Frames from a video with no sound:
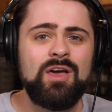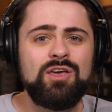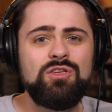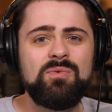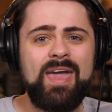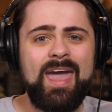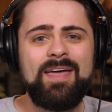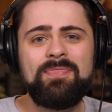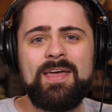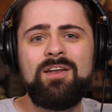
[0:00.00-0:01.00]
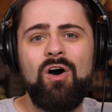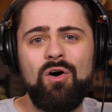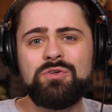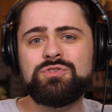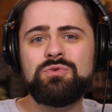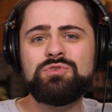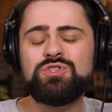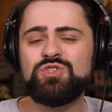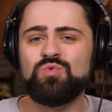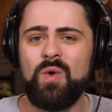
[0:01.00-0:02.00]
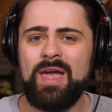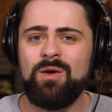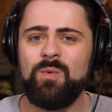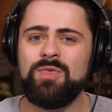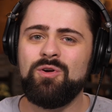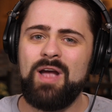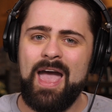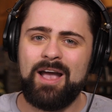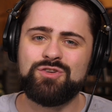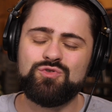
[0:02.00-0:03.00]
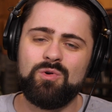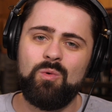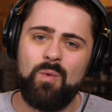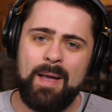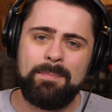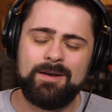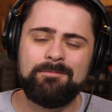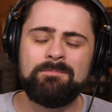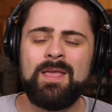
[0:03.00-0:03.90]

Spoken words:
you can't then also swing with your extra weapon.